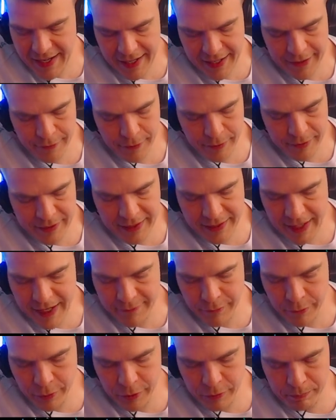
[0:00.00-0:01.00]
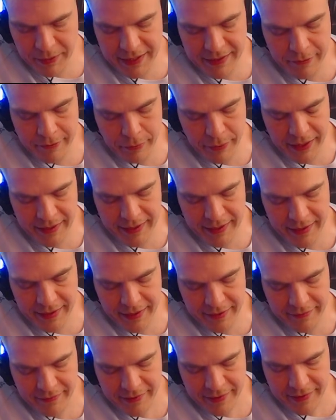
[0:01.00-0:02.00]
knew that I wouldn't be
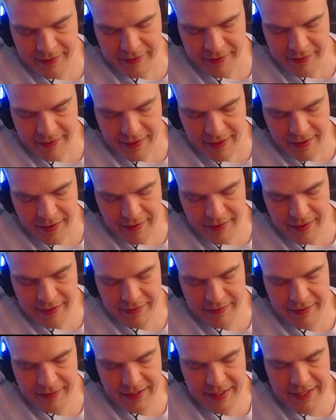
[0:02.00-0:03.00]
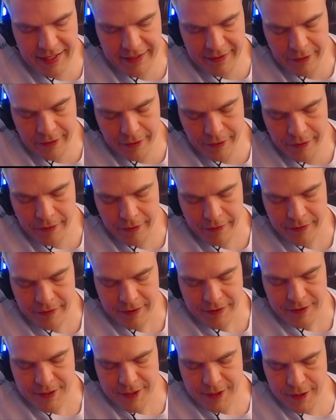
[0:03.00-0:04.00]
drinking either.
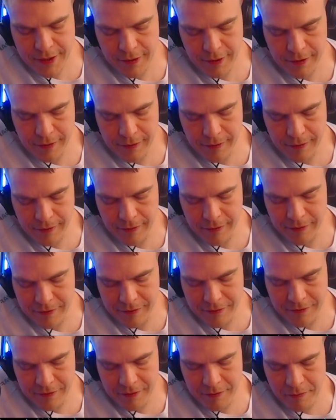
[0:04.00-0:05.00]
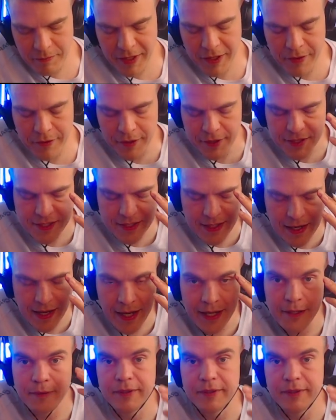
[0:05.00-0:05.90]
So, because I knew